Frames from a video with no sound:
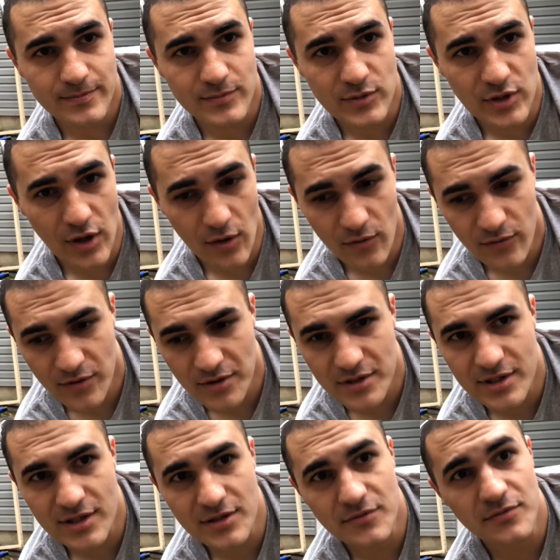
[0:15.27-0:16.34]
So first
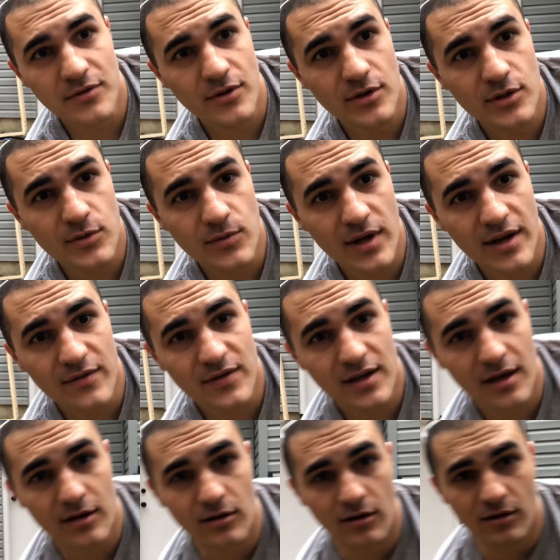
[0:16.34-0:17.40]
things first, we have to
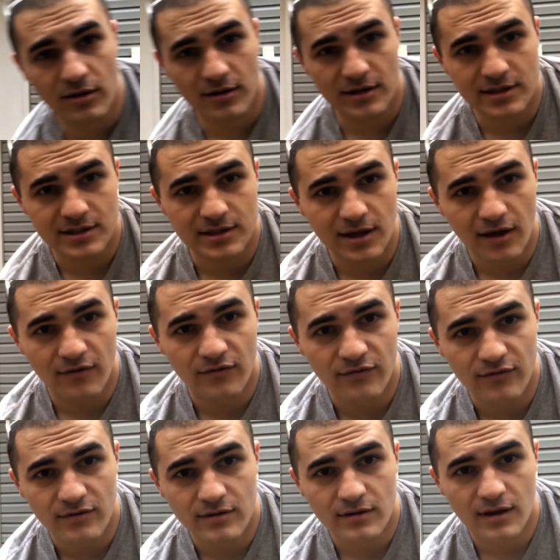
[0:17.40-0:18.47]
get all this stuff
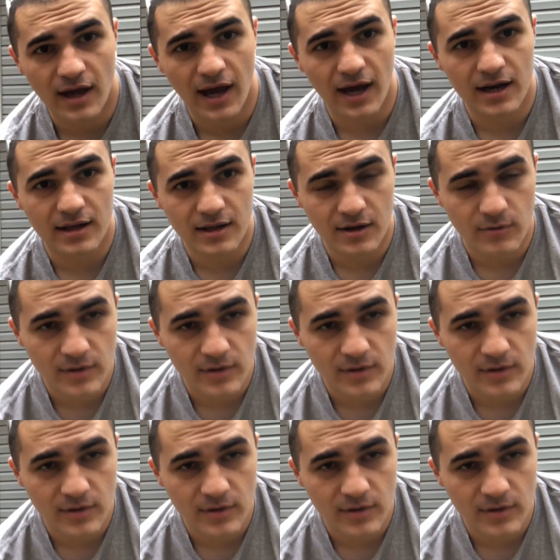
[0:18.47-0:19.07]
out of there.